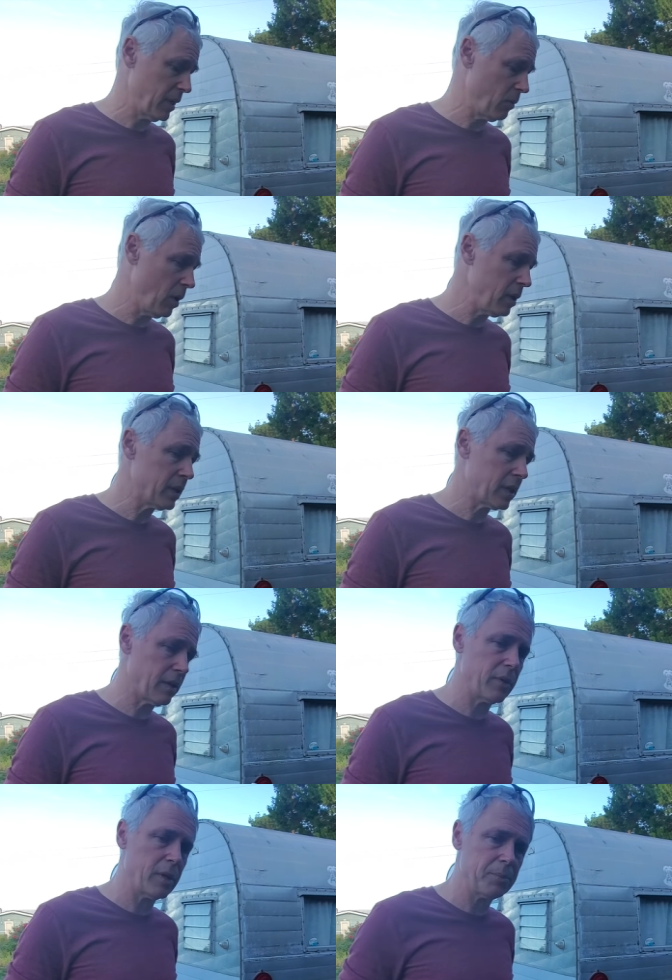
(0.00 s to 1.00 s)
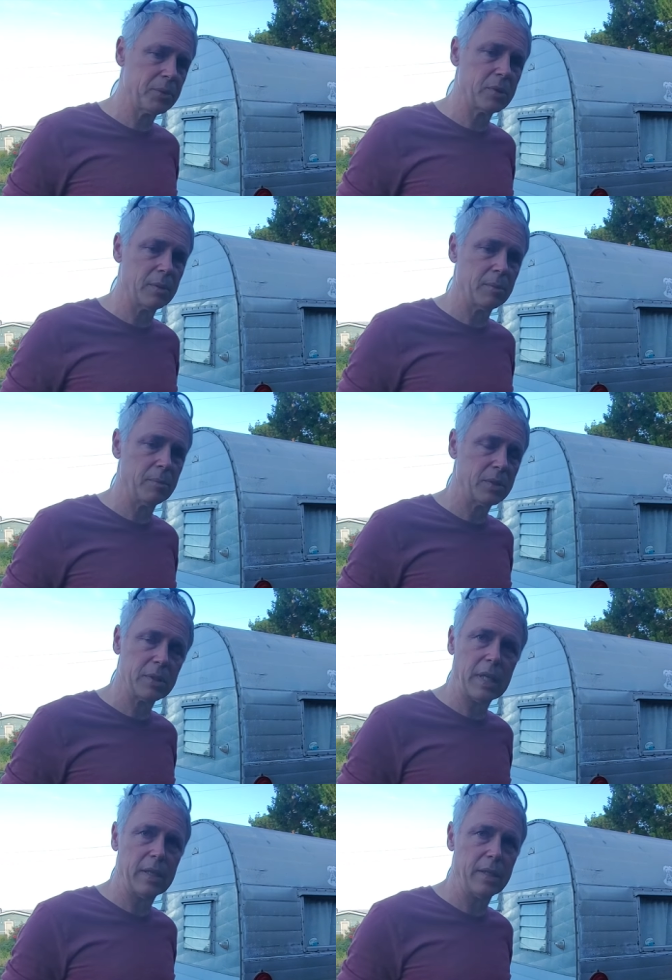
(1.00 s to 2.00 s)
I wanted to cover up some
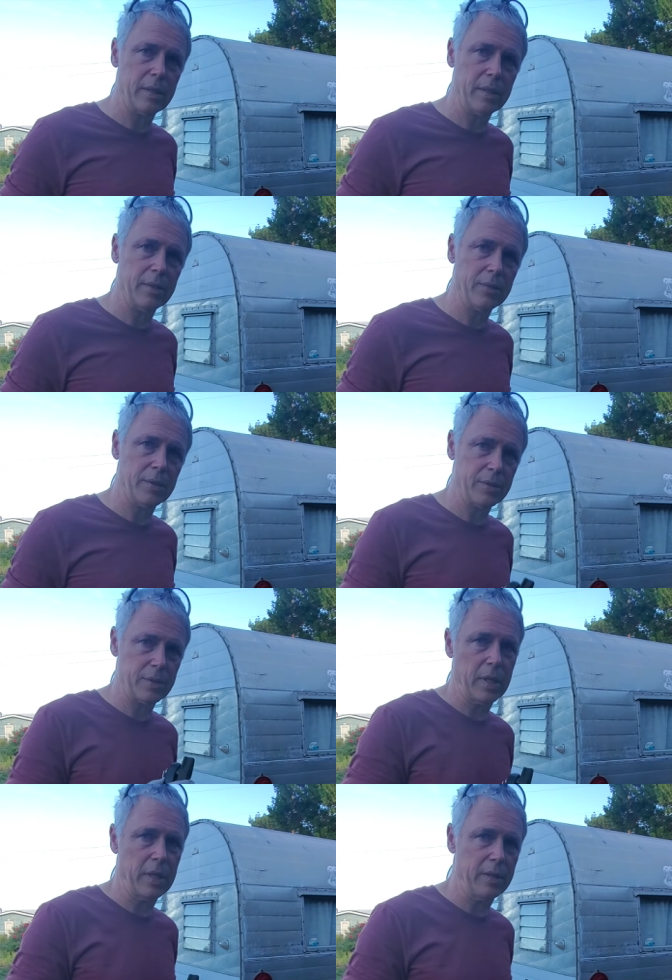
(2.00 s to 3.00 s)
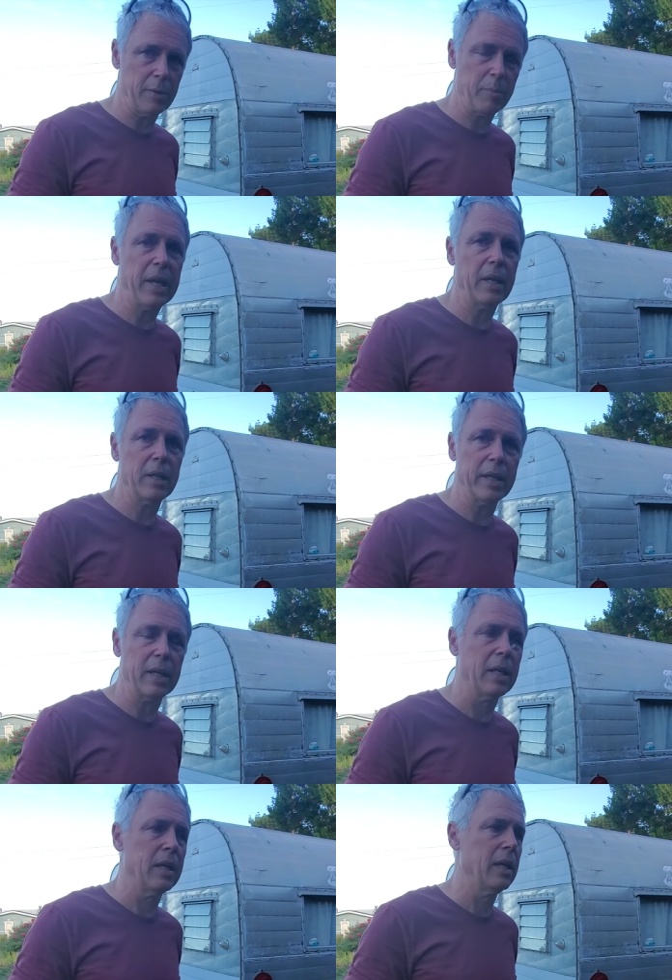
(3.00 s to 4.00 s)
stained areas inside the paneling
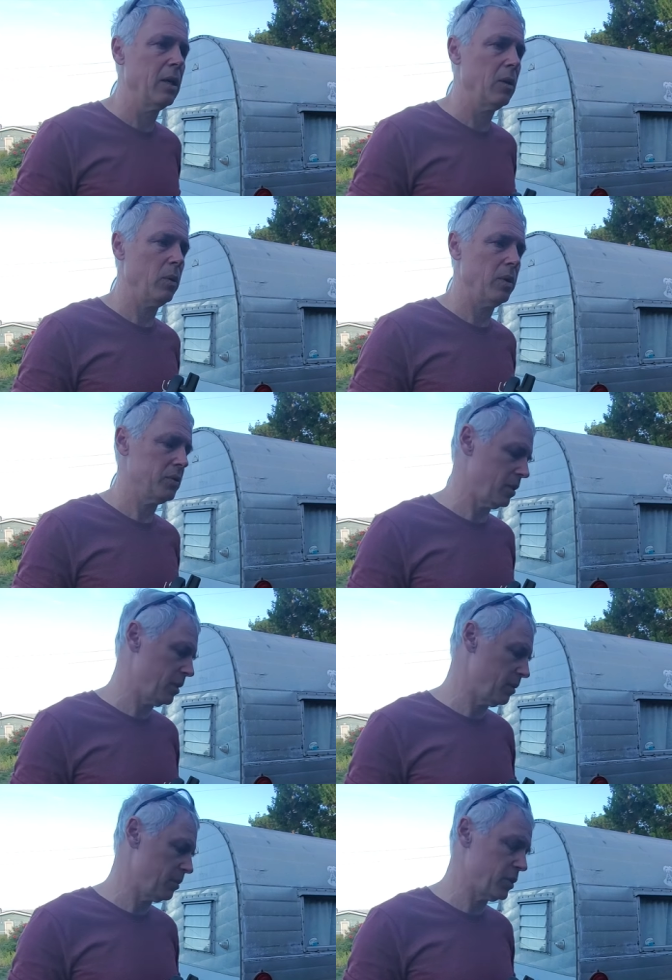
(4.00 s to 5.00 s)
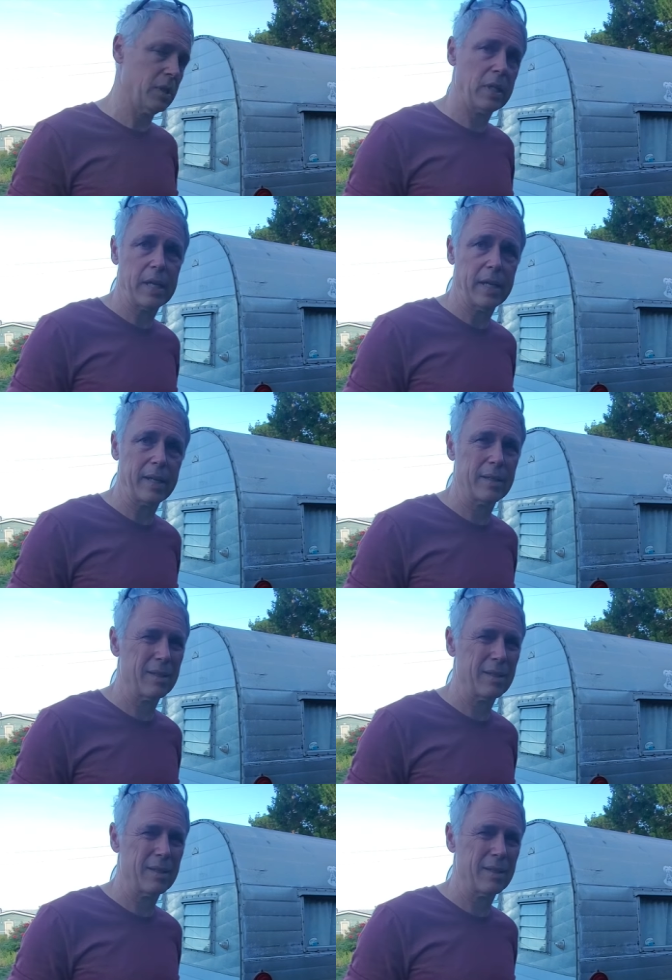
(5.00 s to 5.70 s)
with some shellac.